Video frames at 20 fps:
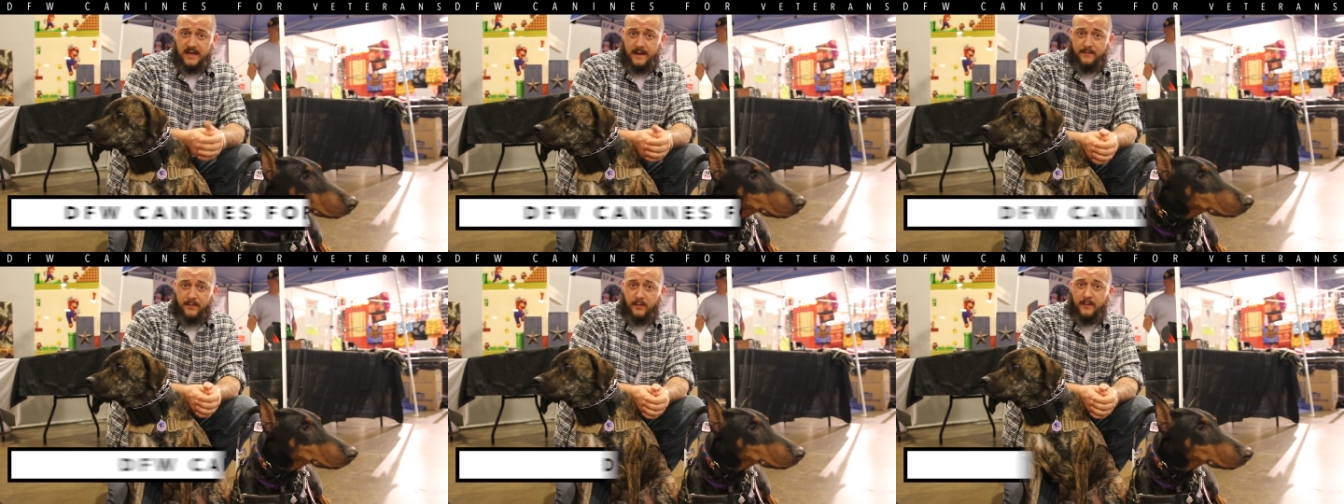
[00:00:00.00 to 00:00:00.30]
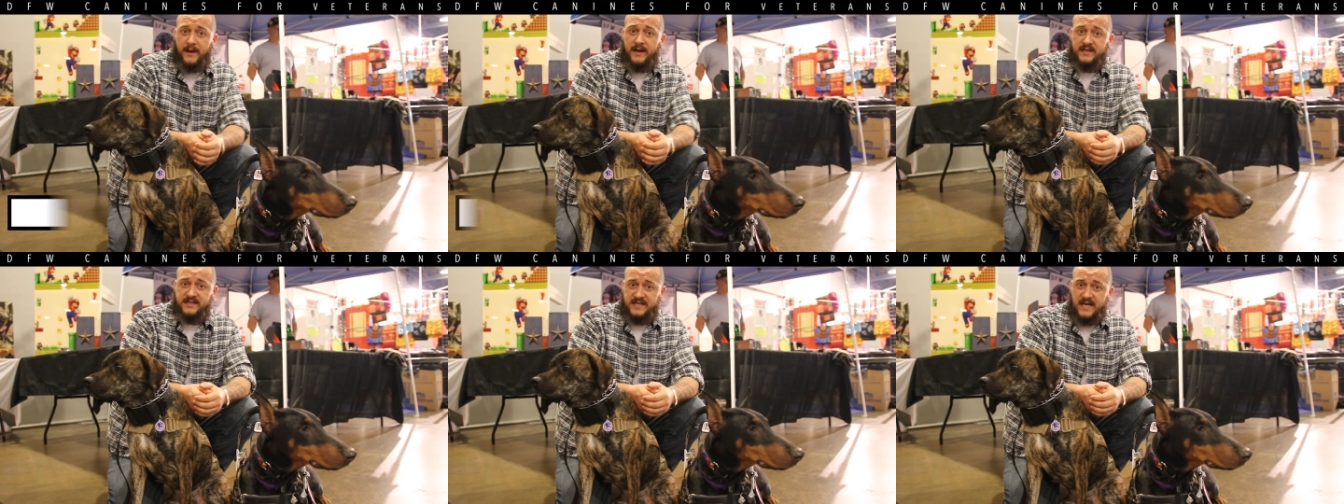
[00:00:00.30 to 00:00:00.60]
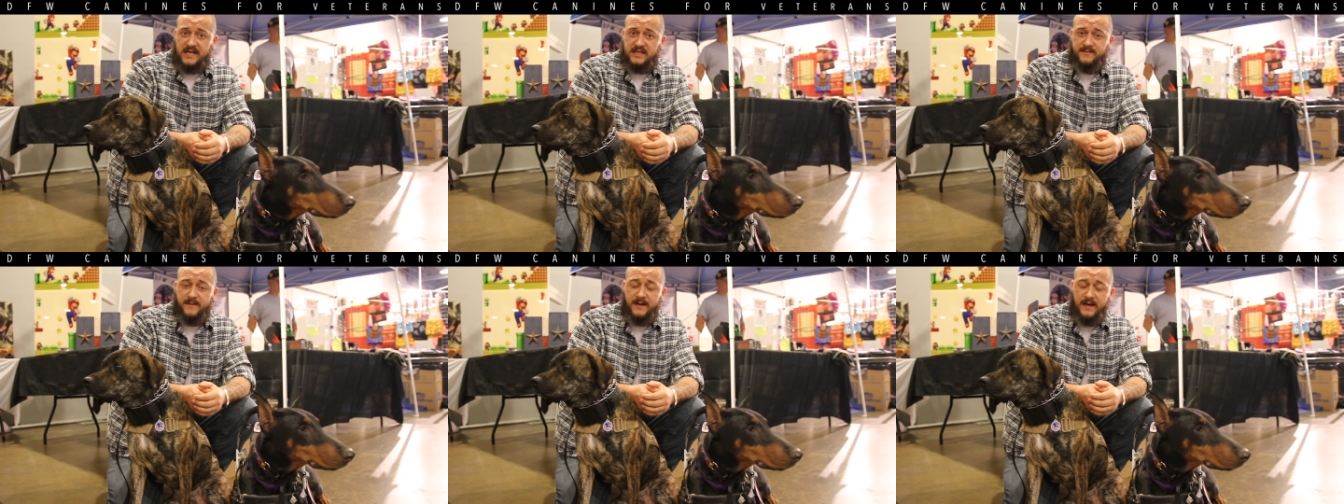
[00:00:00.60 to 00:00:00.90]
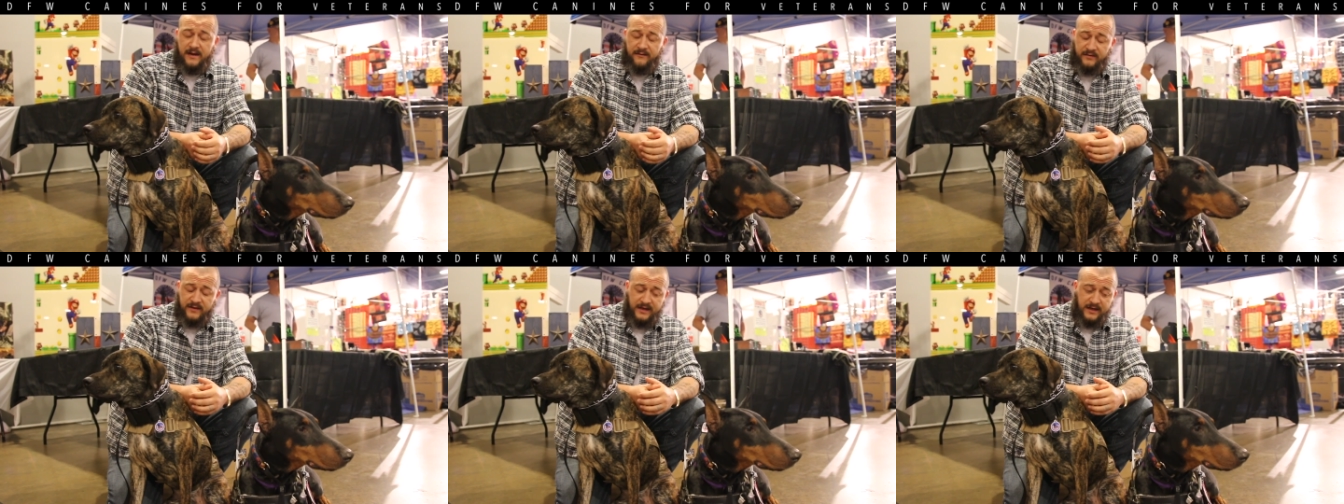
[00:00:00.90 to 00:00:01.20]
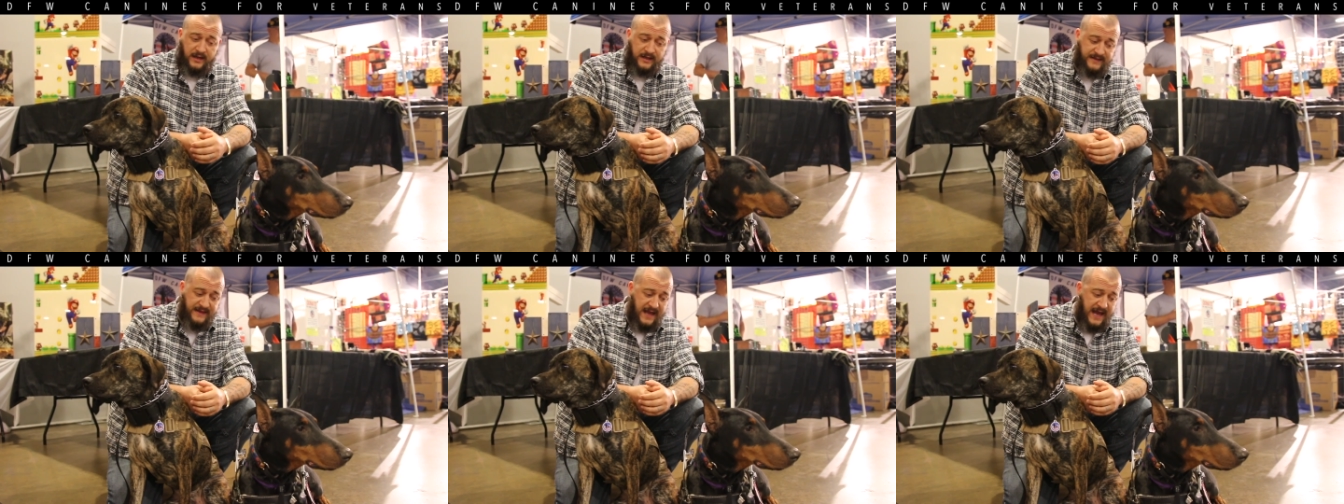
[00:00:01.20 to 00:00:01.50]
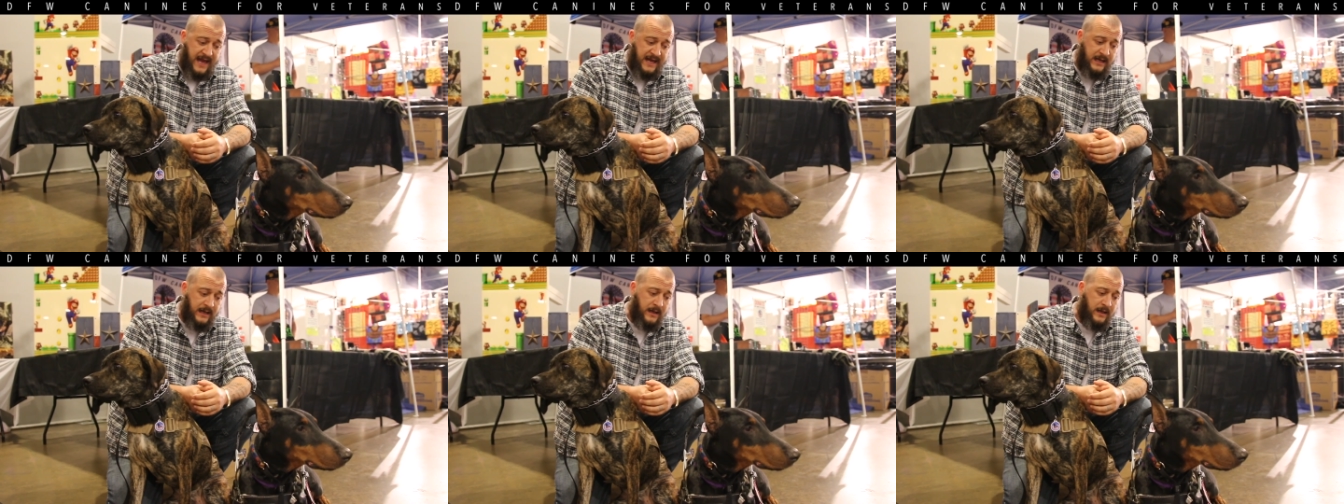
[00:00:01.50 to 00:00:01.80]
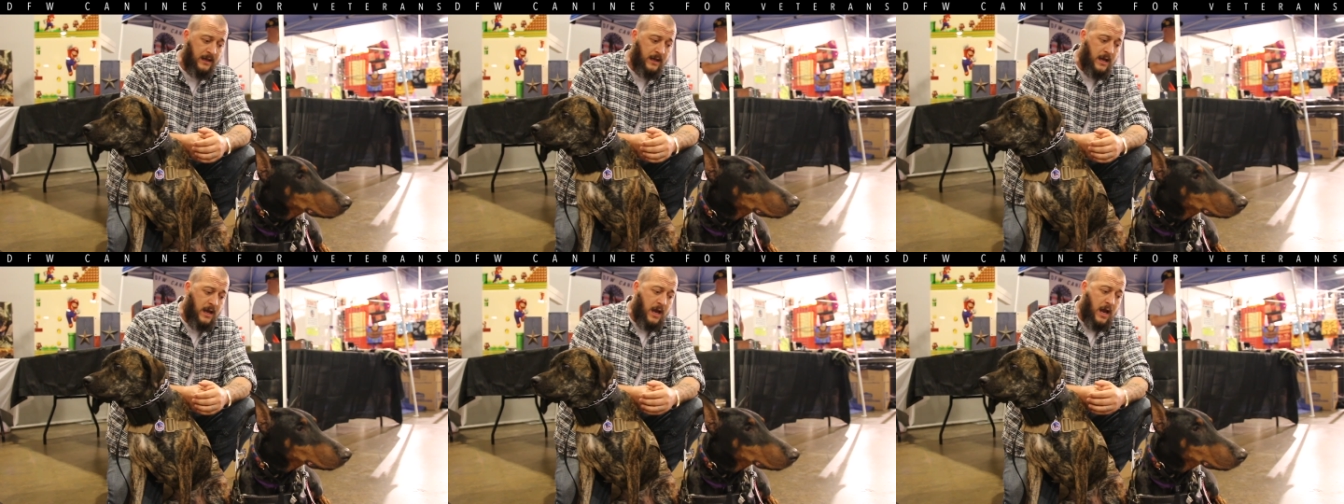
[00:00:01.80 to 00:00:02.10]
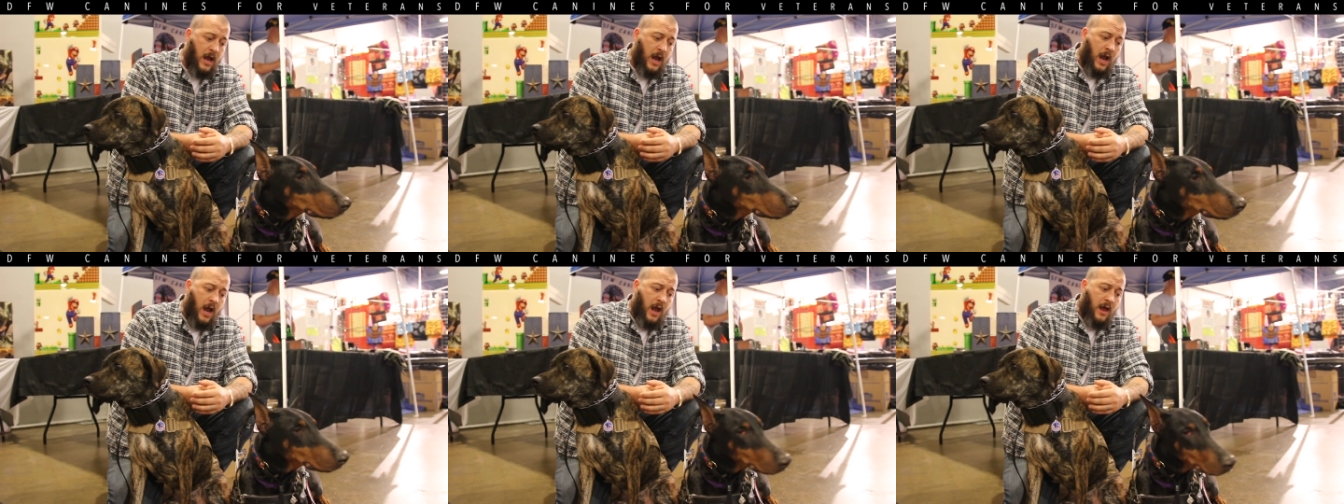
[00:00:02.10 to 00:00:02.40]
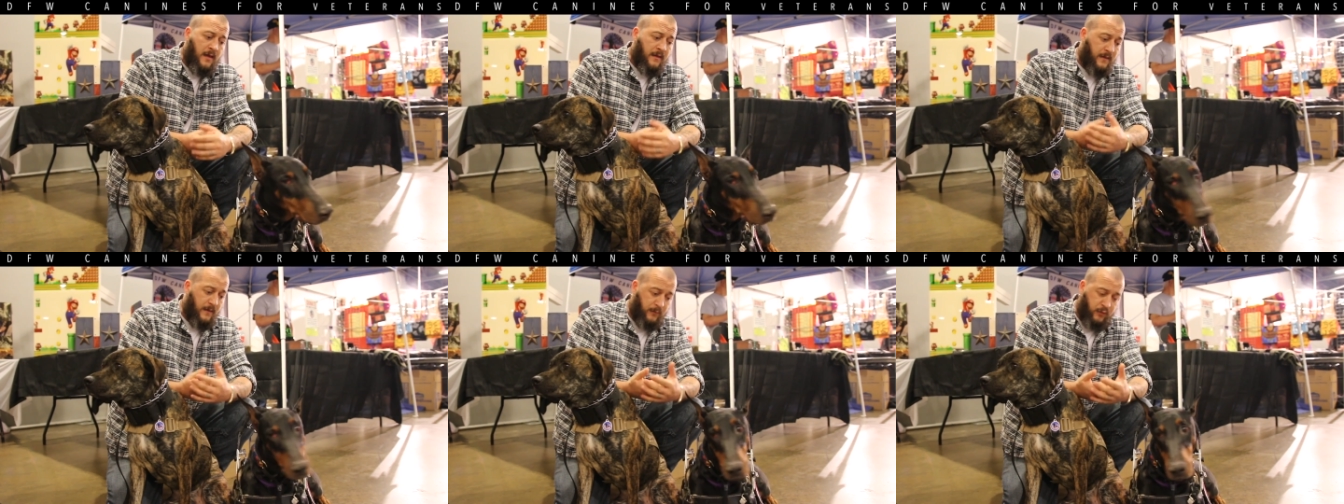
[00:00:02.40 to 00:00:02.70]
temperament assessment and everything like that.